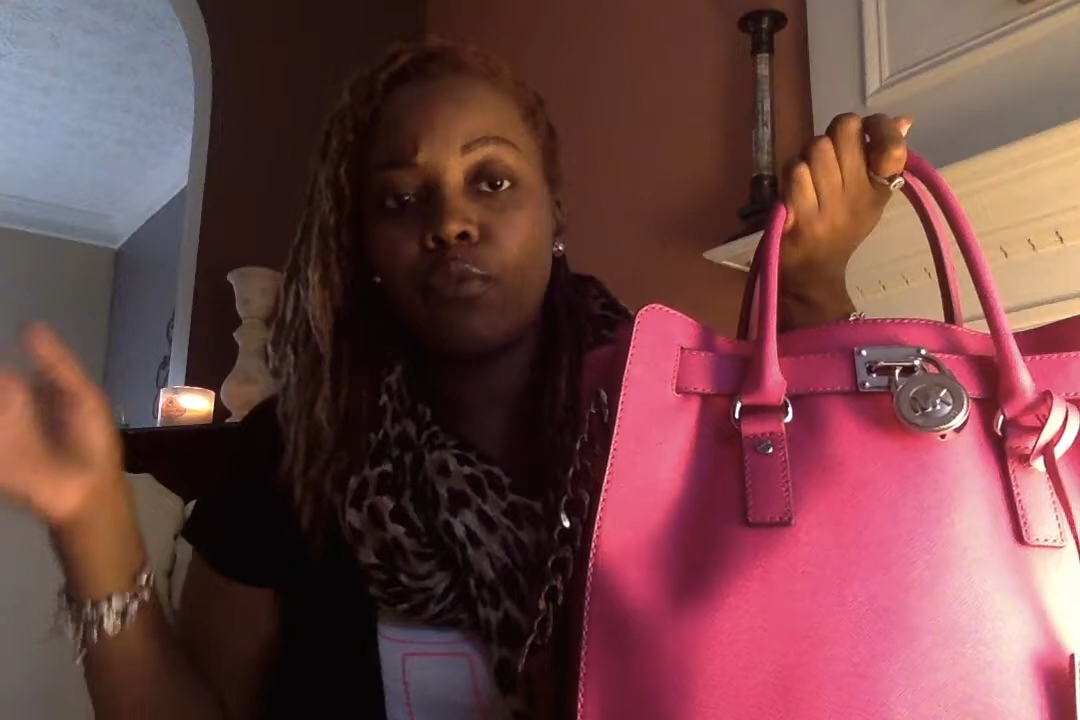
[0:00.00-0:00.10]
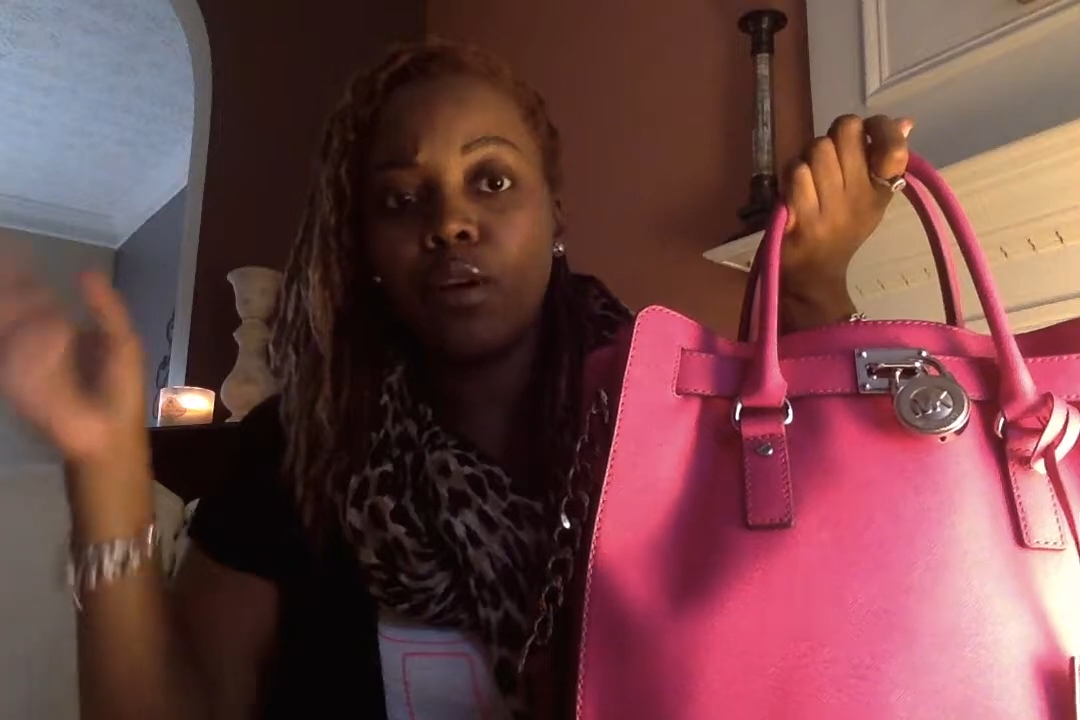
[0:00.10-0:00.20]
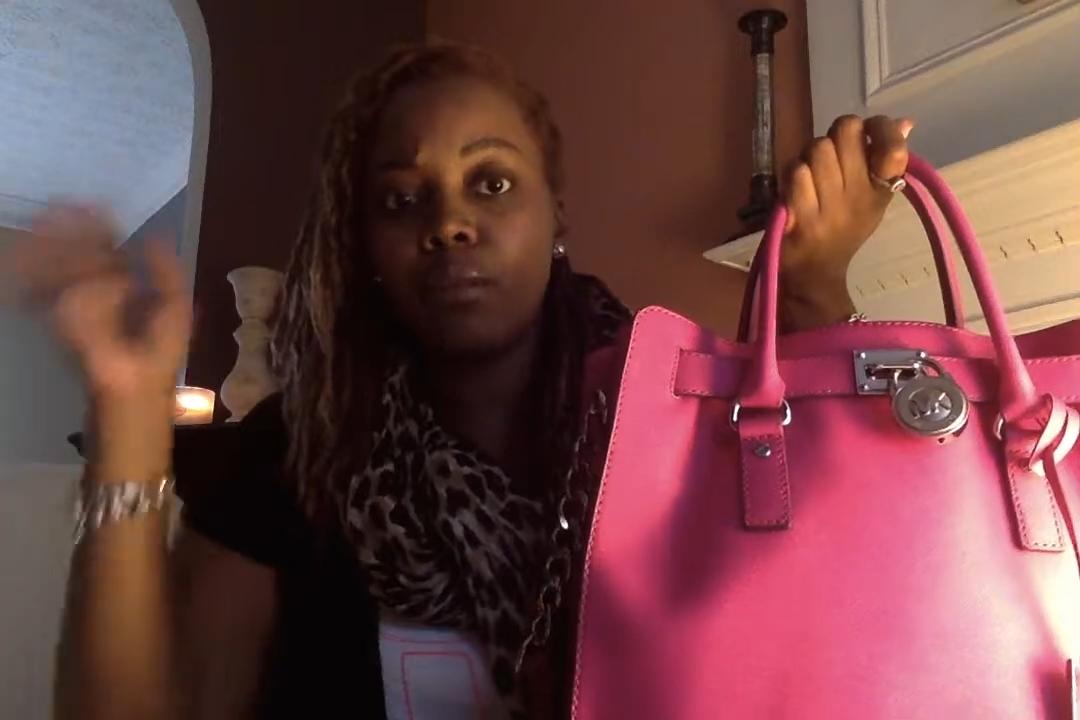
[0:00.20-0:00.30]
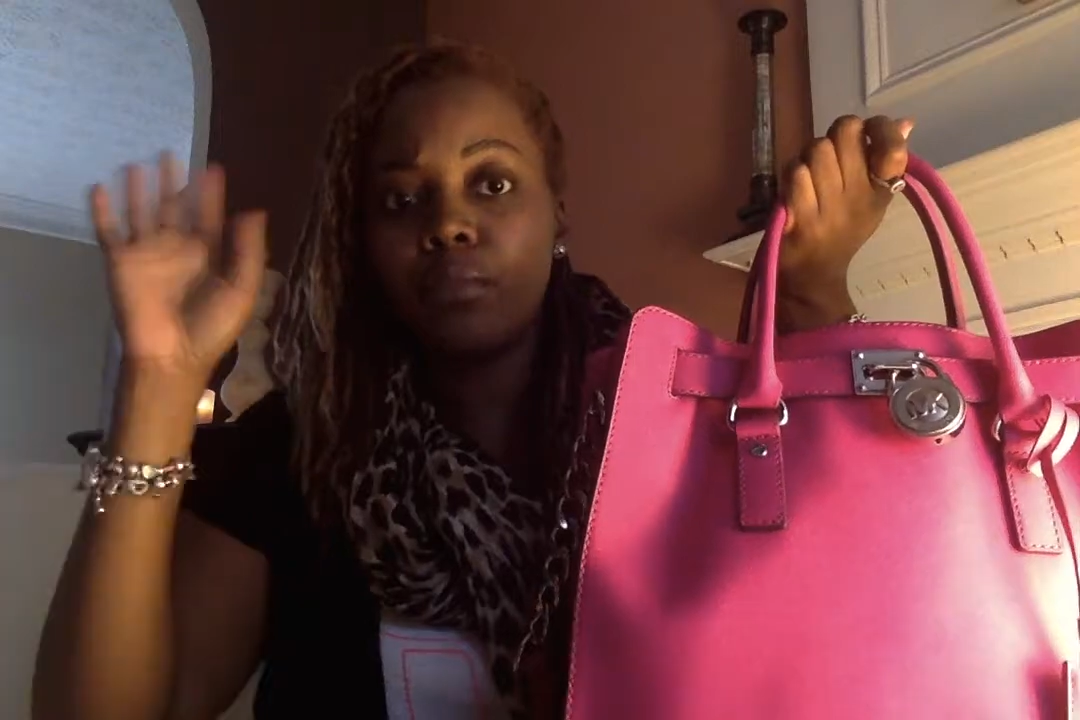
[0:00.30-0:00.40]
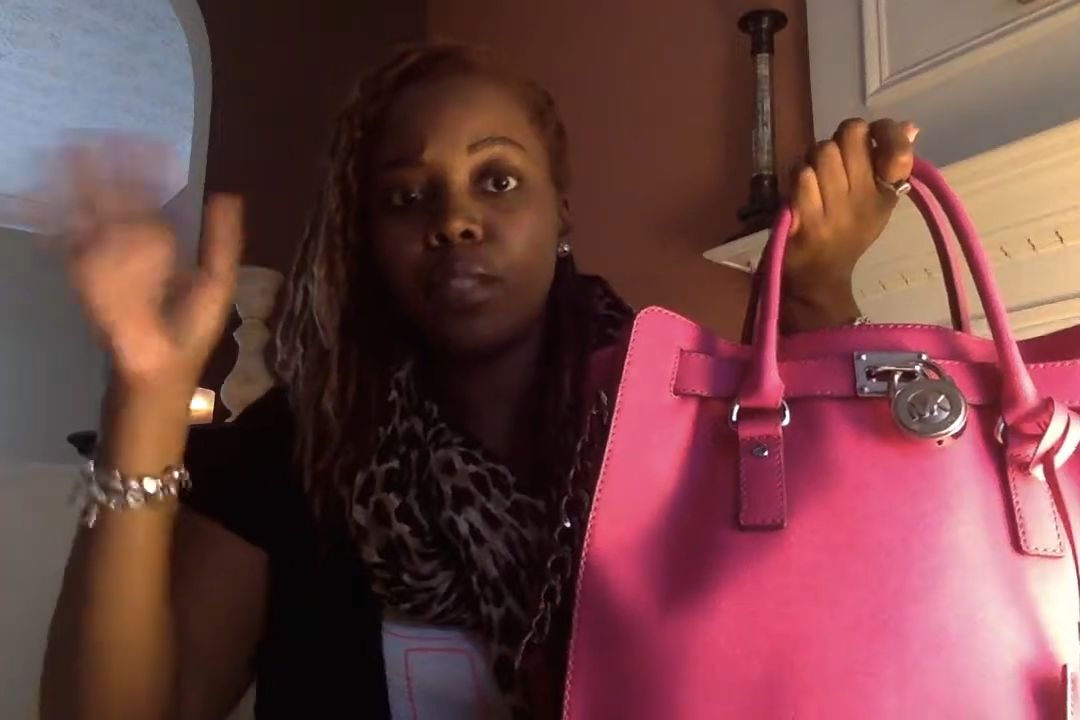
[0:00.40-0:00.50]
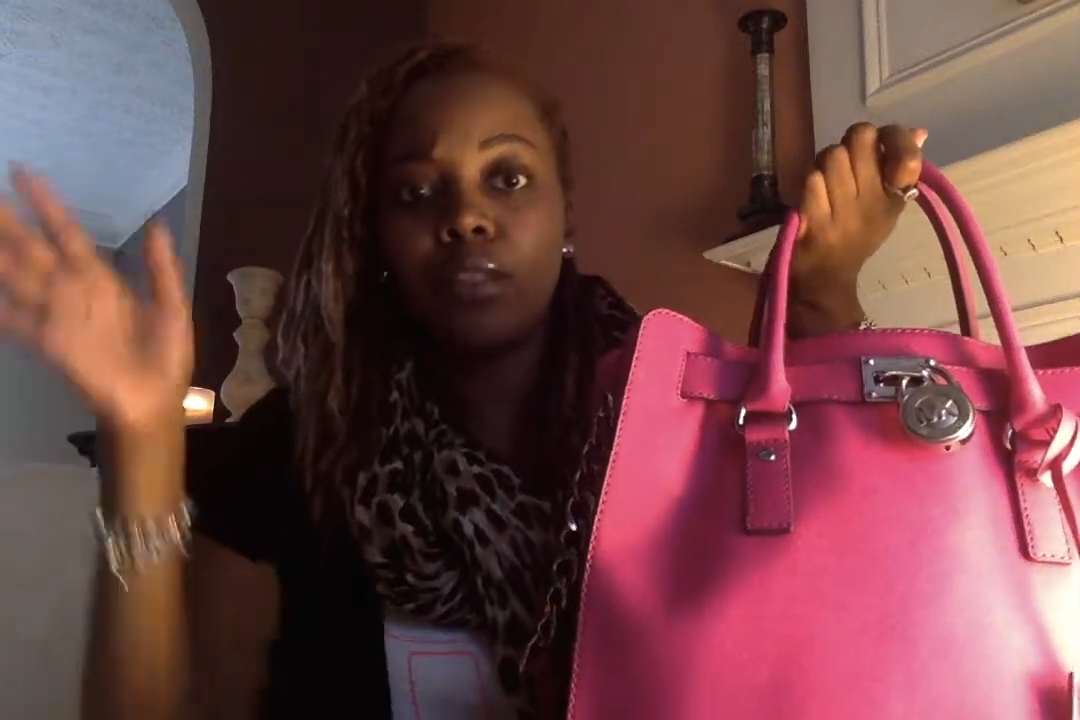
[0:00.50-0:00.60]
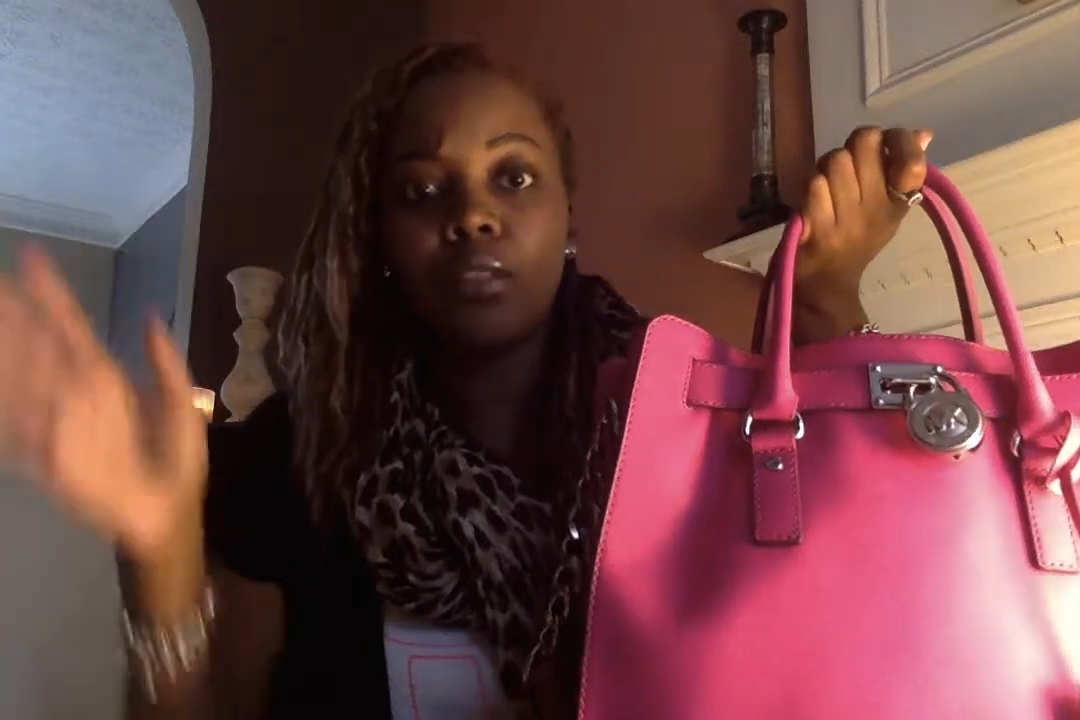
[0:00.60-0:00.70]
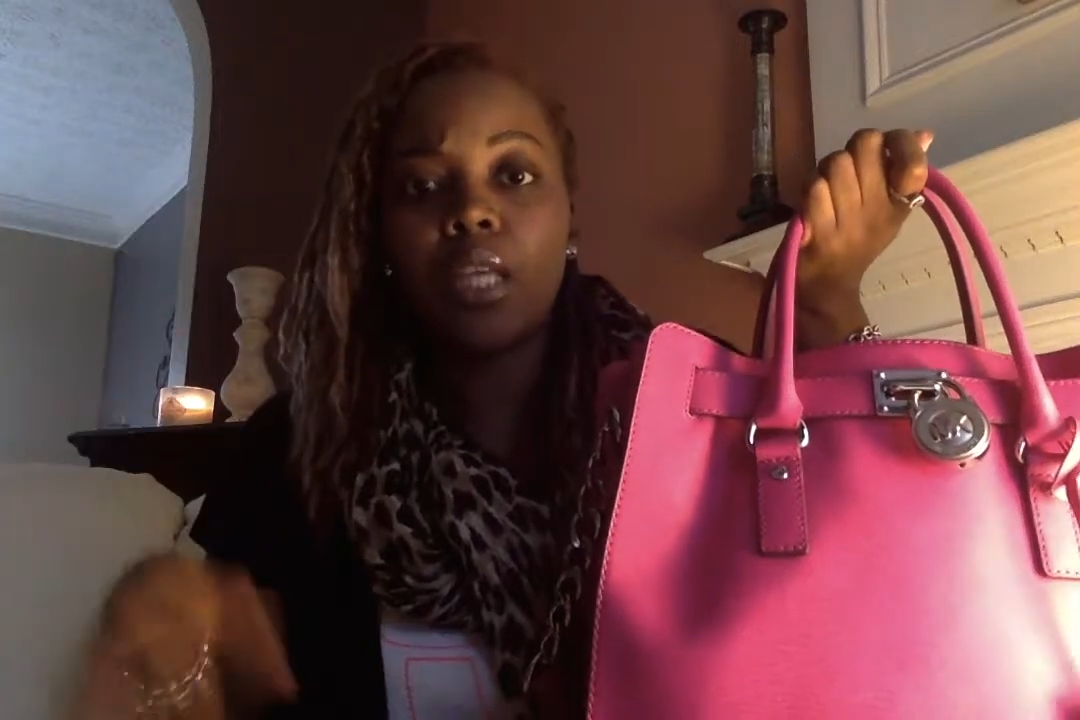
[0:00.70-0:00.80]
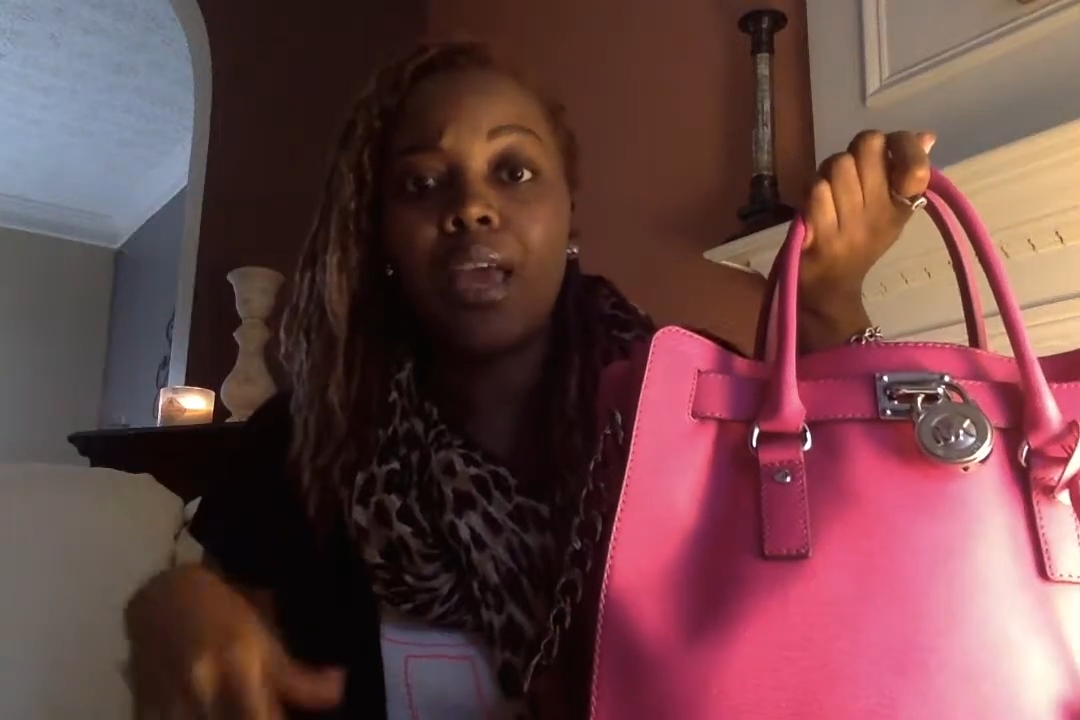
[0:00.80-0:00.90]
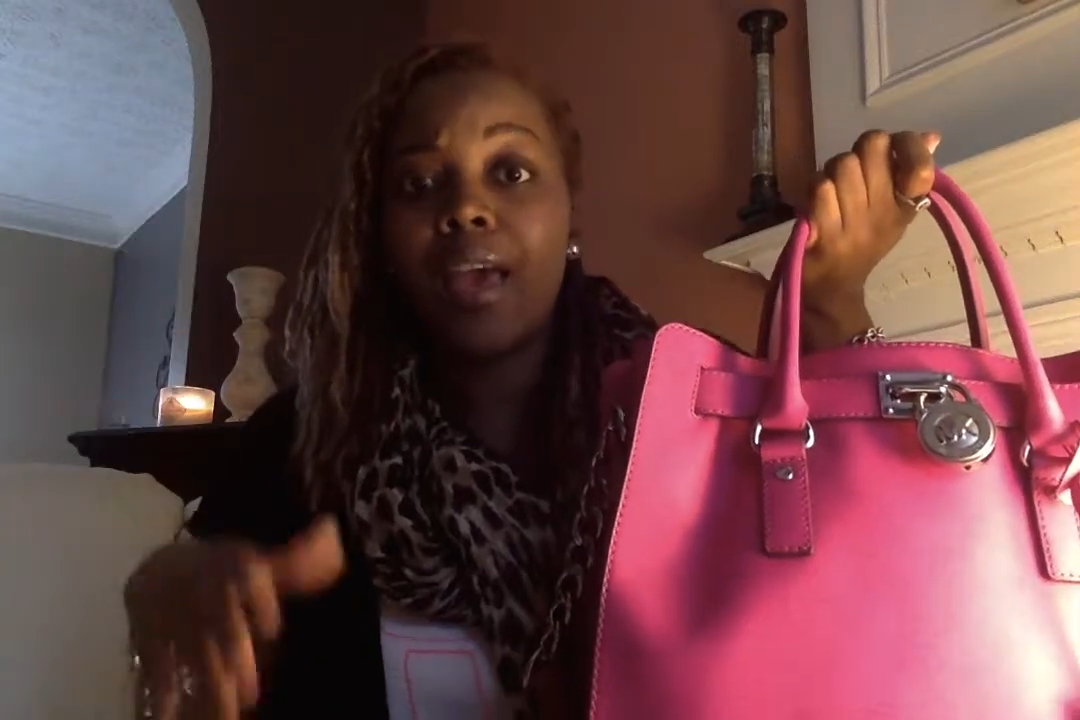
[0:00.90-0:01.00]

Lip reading: from Dillard's,